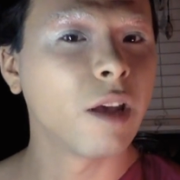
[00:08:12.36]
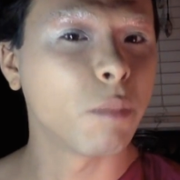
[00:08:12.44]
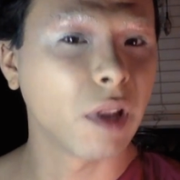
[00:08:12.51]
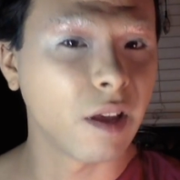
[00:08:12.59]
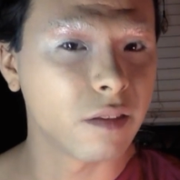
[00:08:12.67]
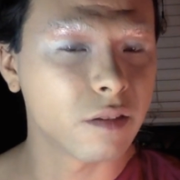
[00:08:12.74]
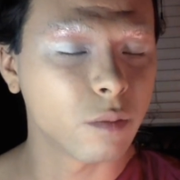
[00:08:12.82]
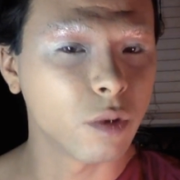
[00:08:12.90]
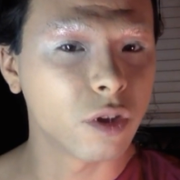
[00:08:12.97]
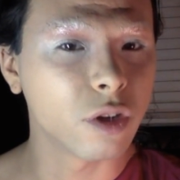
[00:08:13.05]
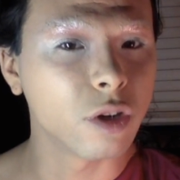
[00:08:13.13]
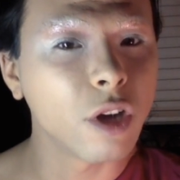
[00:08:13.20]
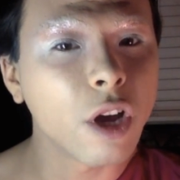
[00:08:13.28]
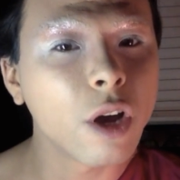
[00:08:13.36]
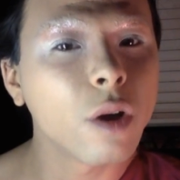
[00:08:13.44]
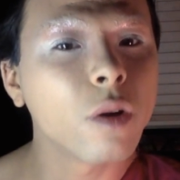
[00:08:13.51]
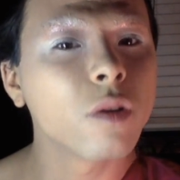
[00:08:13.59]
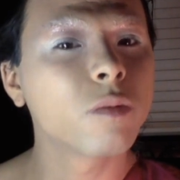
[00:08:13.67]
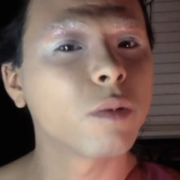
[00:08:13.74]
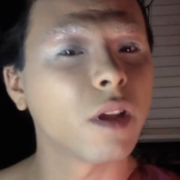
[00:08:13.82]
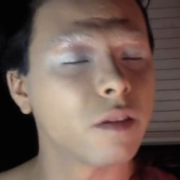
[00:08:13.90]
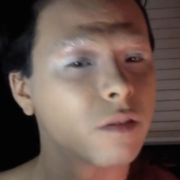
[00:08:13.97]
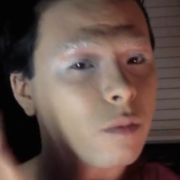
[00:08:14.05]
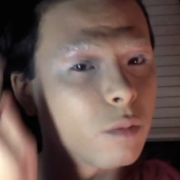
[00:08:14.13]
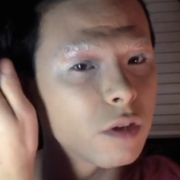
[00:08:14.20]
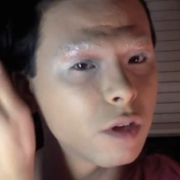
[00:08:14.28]
blends in with your nose, blends
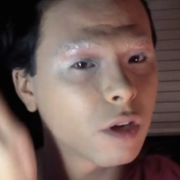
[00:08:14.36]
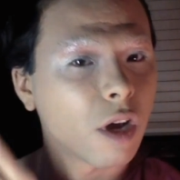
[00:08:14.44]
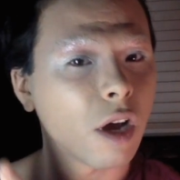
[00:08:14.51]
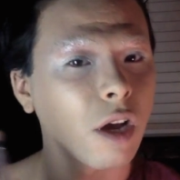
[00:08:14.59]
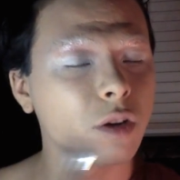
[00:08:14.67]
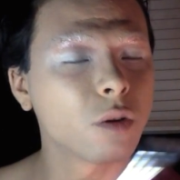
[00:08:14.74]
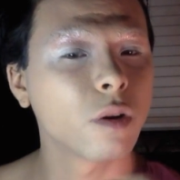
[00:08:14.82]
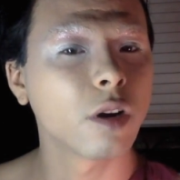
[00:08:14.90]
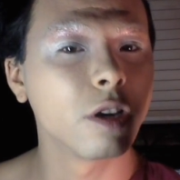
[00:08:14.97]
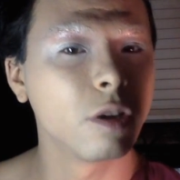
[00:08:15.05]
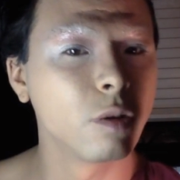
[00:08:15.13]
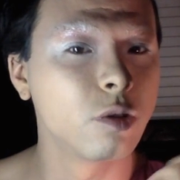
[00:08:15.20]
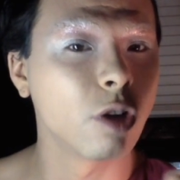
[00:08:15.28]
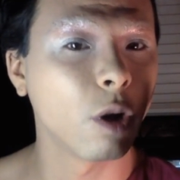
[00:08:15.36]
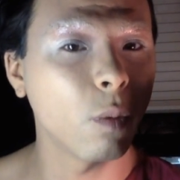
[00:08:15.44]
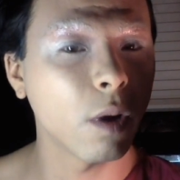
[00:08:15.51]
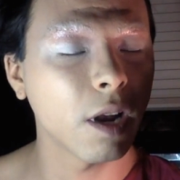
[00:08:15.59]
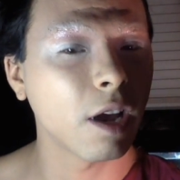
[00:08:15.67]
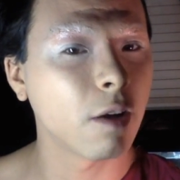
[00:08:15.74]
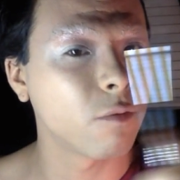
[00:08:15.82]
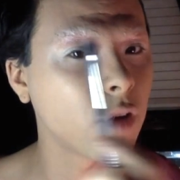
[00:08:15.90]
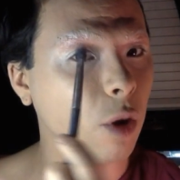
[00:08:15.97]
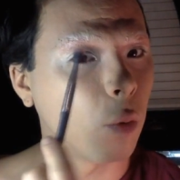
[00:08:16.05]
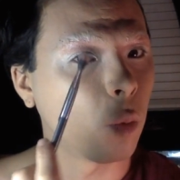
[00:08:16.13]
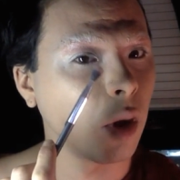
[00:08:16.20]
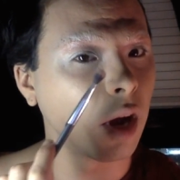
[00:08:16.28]
in with your contour. You don't want to have a
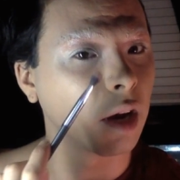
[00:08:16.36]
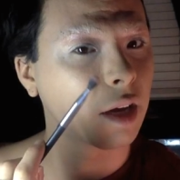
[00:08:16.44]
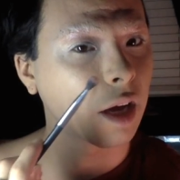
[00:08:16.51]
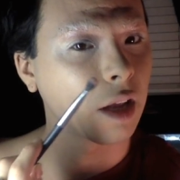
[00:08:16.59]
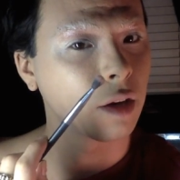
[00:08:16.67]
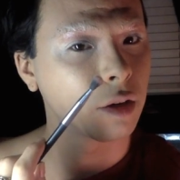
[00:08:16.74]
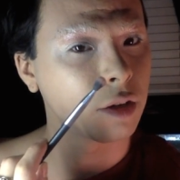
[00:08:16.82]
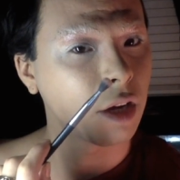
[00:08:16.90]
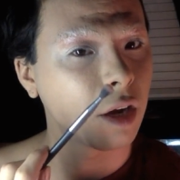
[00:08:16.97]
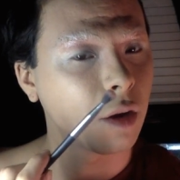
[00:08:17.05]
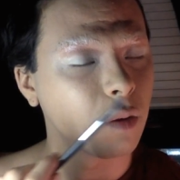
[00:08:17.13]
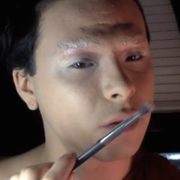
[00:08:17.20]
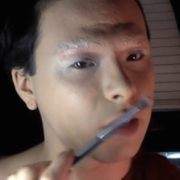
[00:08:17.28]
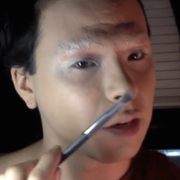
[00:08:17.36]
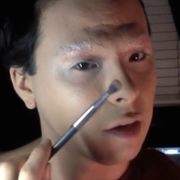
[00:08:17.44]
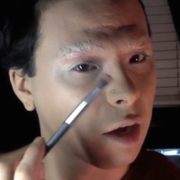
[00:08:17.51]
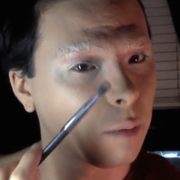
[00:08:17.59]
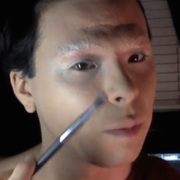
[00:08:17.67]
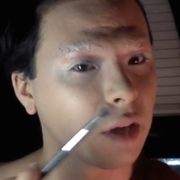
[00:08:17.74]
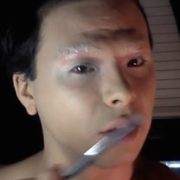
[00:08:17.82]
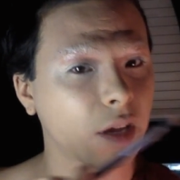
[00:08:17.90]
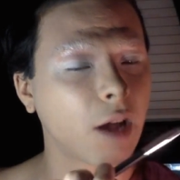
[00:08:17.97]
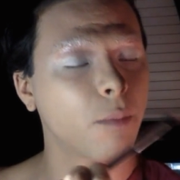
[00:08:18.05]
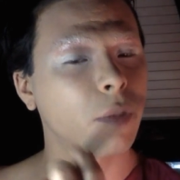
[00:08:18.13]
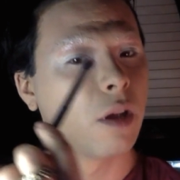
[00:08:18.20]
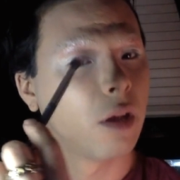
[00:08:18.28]
one-colored nose and not build
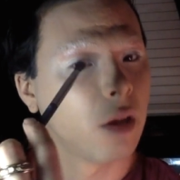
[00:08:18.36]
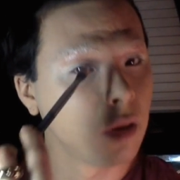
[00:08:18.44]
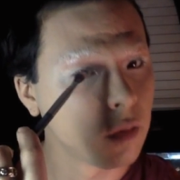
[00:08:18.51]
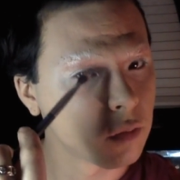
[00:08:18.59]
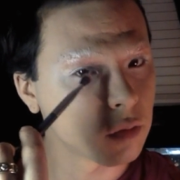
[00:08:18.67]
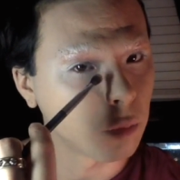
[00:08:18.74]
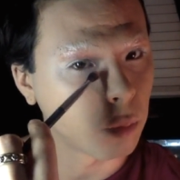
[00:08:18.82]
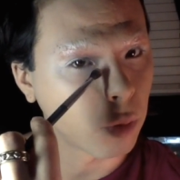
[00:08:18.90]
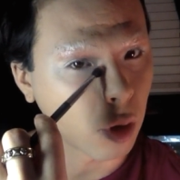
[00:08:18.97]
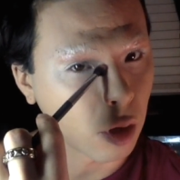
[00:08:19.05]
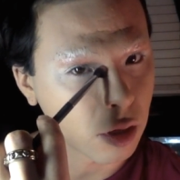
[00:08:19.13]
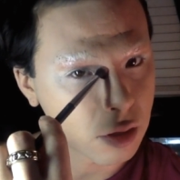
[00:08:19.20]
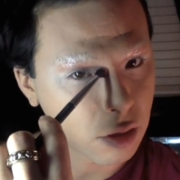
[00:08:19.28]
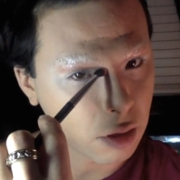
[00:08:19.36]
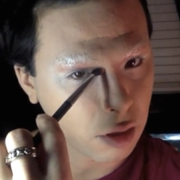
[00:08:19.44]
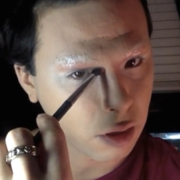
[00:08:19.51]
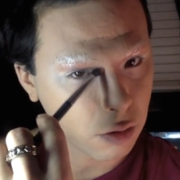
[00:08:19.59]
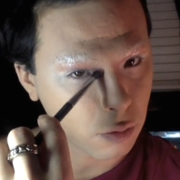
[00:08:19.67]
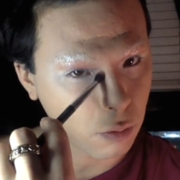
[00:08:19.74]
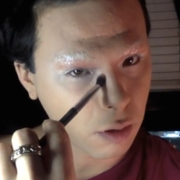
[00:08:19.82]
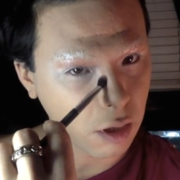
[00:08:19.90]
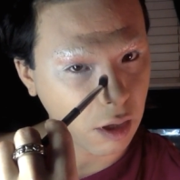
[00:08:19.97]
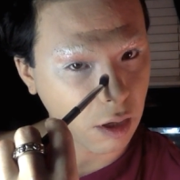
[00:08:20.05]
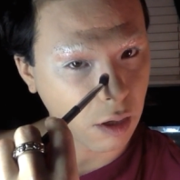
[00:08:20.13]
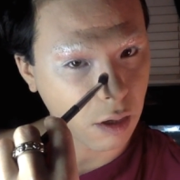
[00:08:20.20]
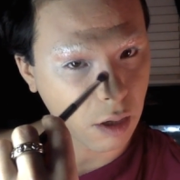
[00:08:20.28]
up. So push in through
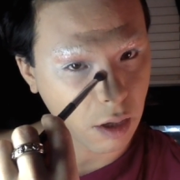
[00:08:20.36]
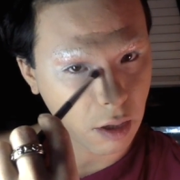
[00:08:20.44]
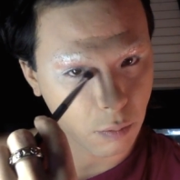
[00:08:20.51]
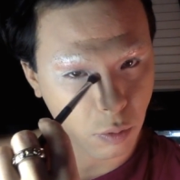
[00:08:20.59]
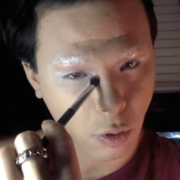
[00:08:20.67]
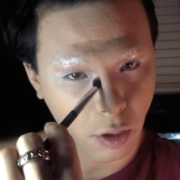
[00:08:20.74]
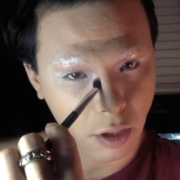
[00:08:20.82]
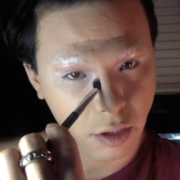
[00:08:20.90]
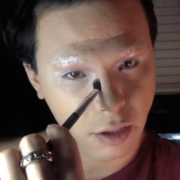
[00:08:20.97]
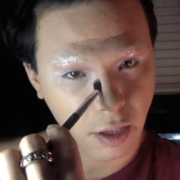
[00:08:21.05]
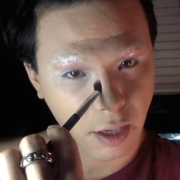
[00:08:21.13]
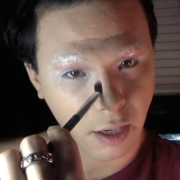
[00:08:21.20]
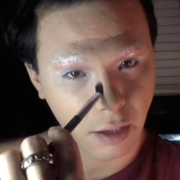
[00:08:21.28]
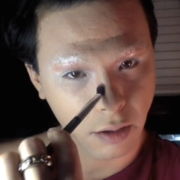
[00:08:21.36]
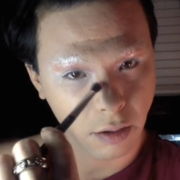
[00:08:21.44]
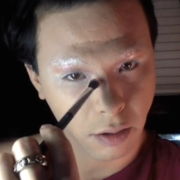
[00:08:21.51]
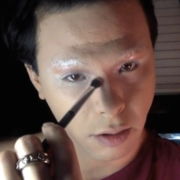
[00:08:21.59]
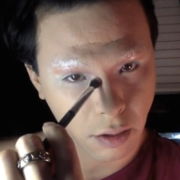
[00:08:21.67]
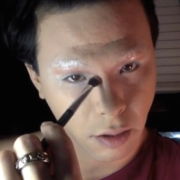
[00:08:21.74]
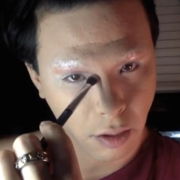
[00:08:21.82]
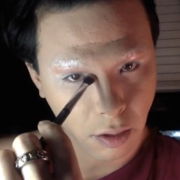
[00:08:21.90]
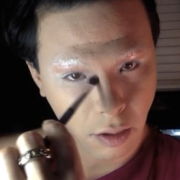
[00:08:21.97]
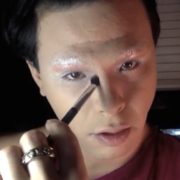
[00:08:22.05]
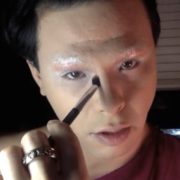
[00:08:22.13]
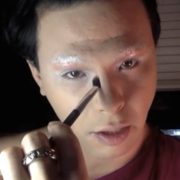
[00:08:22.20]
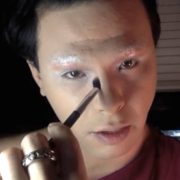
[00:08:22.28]
here and push in
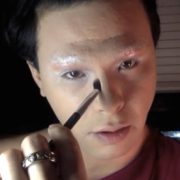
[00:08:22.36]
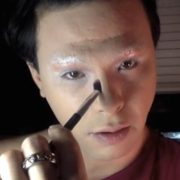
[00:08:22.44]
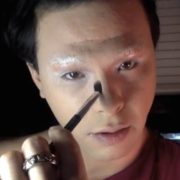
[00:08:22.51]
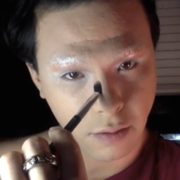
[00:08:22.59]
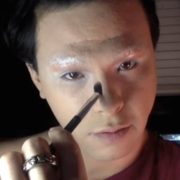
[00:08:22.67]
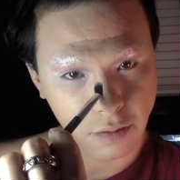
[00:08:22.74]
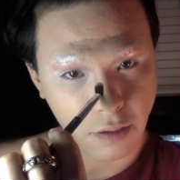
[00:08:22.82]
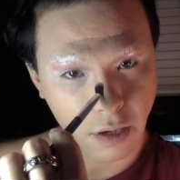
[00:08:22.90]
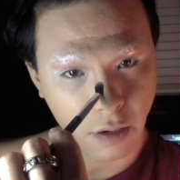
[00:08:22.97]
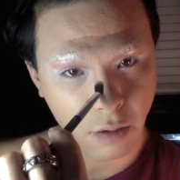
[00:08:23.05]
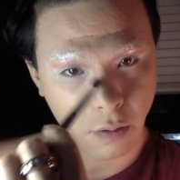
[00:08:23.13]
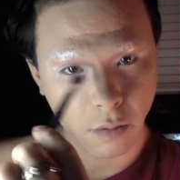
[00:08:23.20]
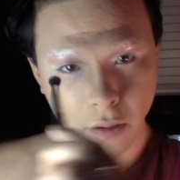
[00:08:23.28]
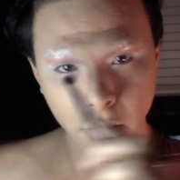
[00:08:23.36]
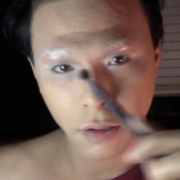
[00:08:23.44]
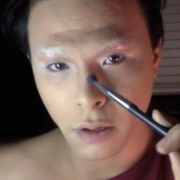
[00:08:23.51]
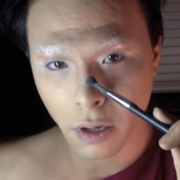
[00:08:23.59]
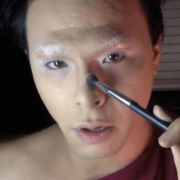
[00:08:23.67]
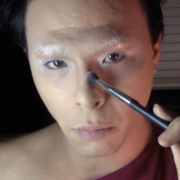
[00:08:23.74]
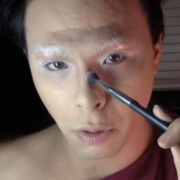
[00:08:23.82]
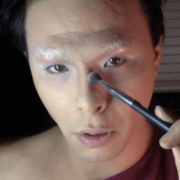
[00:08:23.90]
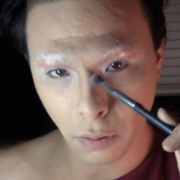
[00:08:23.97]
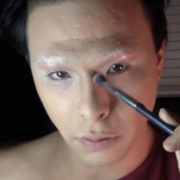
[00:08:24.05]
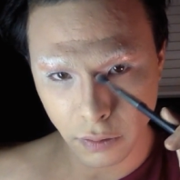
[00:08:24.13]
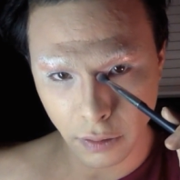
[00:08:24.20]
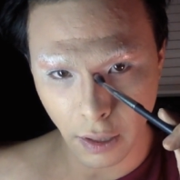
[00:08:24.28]
like so on
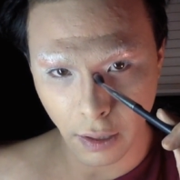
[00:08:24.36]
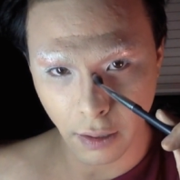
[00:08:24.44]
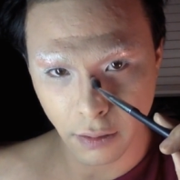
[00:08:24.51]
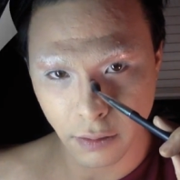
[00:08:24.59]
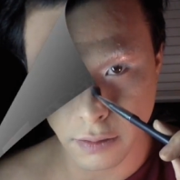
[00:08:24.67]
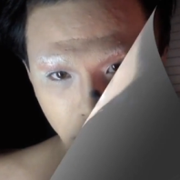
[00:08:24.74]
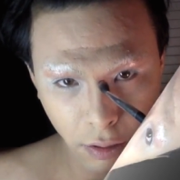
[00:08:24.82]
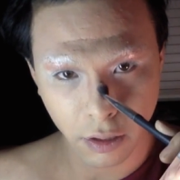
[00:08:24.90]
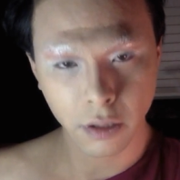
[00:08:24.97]
both sides.